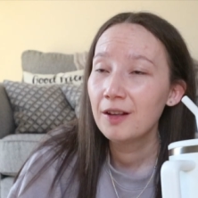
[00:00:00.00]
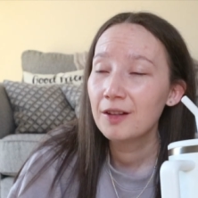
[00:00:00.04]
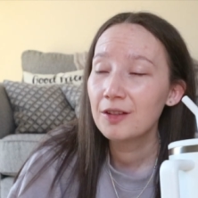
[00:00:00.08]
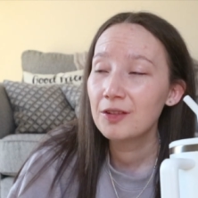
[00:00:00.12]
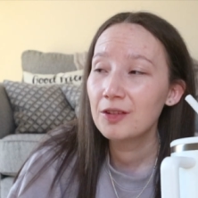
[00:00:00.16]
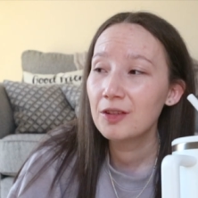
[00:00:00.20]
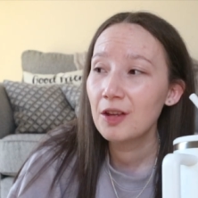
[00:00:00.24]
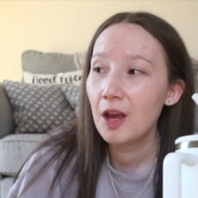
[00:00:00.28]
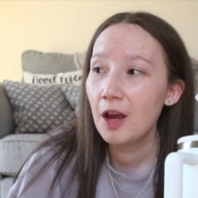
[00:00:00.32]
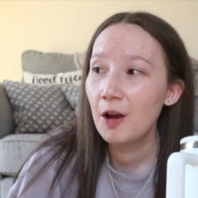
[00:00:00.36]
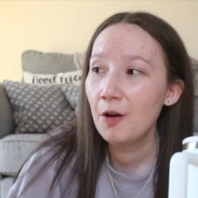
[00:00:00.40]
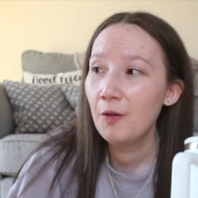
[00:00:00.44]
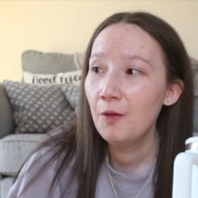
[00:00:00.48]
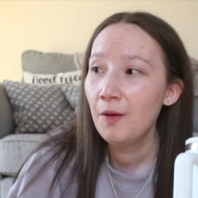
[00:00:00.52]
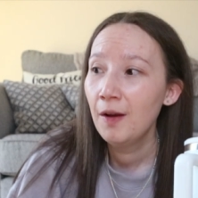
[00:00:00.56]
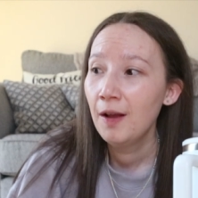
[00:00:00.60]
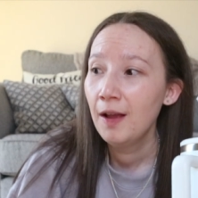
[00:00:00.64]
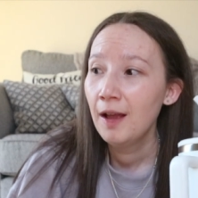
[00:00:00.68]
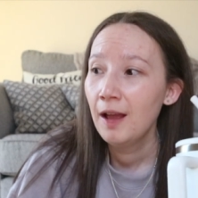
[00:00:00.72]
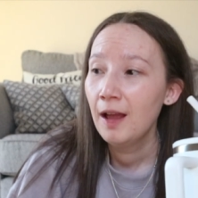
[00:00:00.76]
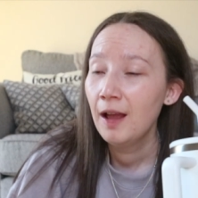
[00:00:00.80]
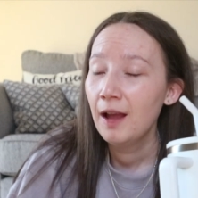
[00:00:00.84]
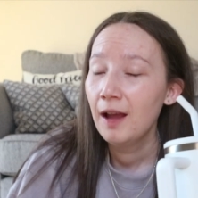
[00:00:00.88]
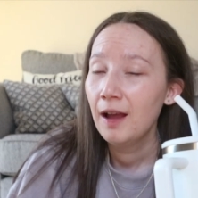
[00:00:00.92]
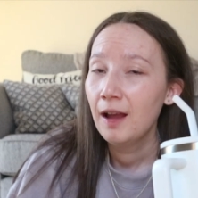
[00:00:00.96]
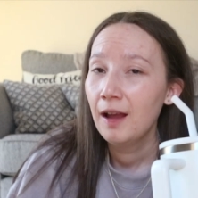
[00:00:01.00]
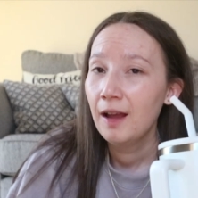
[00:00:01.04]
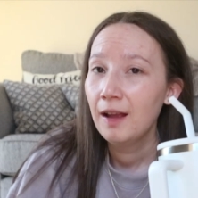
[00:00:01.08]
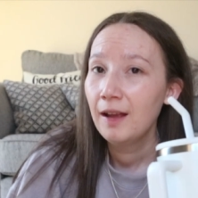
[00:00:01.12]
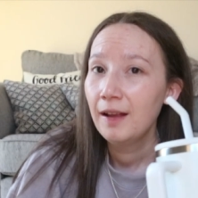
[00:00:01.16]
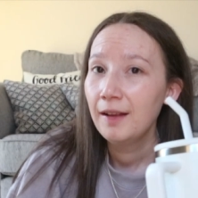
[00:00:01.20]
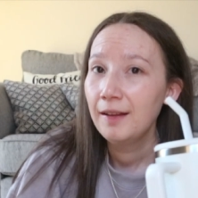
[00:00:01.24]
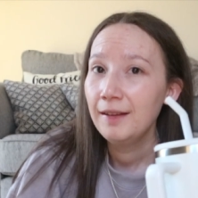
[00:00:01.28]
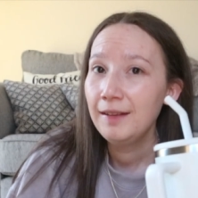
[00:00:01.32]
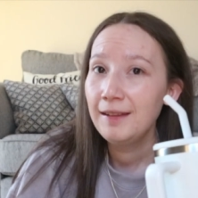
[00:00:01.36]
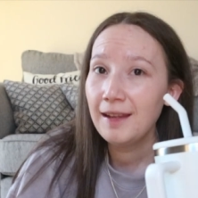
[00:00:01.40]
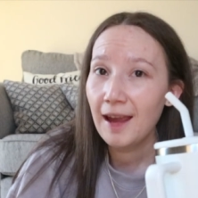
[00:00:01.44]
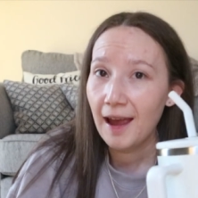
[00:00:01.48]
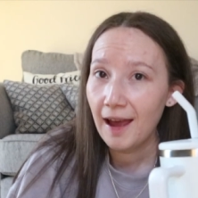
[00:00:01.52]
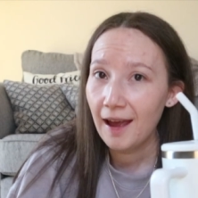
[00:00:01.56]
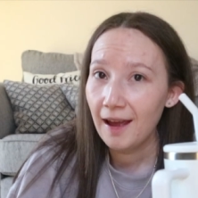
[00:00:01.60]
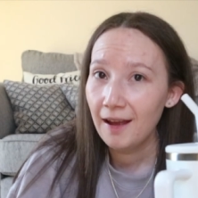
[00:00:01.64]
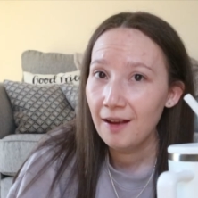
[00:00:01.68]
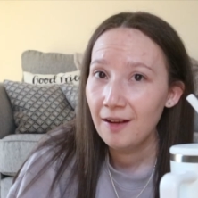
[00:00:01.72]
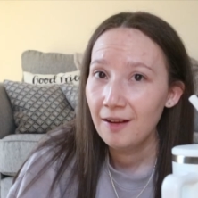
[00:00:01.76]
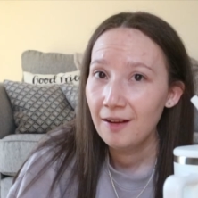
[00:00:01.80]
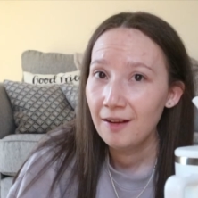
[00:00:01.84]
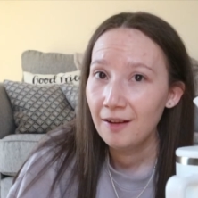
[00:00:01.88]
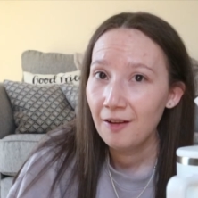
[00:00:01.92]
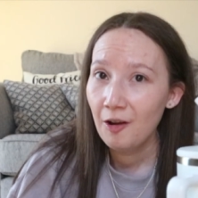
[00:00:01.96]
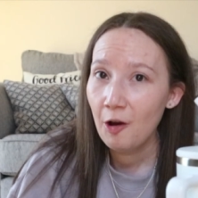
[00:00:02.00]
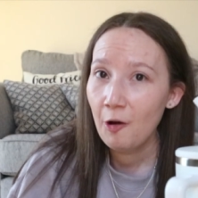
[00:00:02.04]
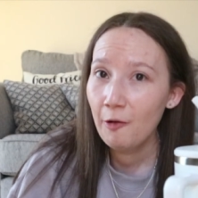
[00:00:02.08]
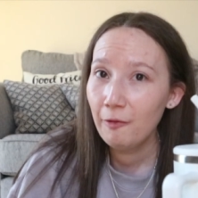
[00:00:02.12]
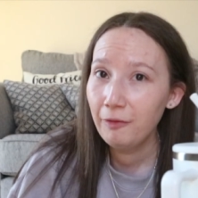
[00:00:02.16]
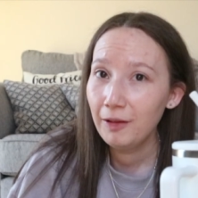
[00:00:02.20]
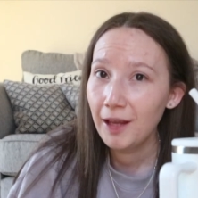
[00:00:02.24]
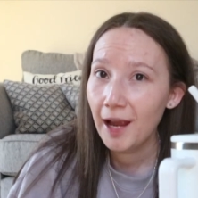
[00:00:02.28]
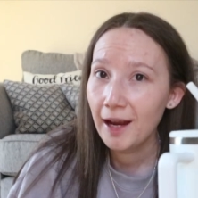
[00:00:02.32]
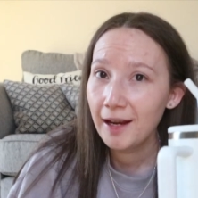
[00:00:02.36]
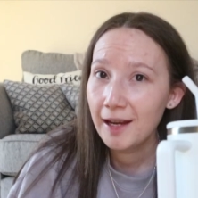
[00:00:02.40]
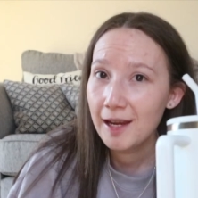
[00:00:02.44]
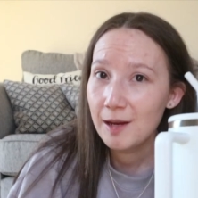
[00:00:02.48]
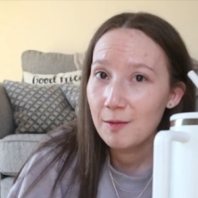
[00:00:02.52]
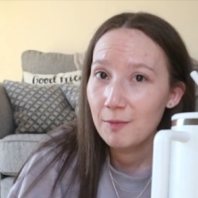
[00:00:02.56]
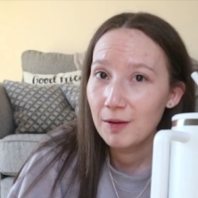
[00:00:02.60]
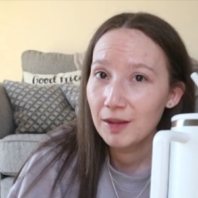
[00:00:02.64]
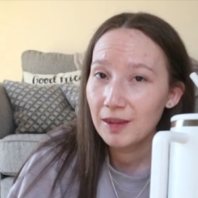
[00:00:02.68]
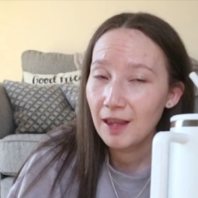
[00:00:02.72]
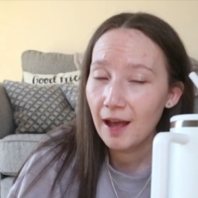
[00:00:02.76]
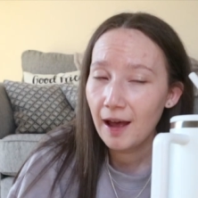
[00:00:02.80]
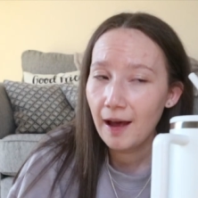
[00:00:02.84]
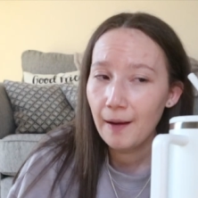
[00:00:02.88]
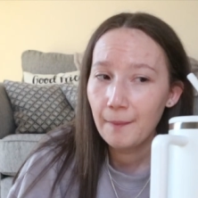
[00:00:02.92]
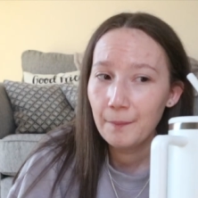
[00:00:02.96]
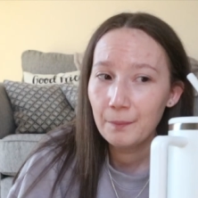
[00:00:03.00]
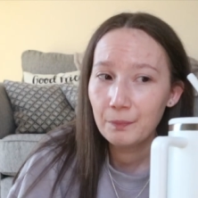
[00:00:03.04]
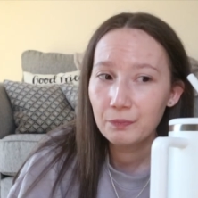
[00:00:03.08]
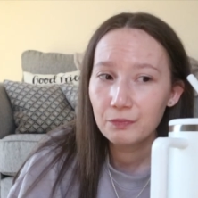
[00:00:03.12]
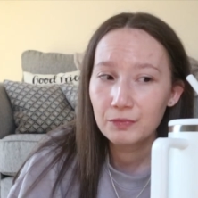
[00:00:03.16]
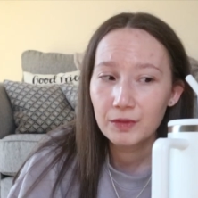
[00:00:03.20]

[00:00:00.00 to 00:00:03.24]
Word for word: So yeah, hopefully I keep with that.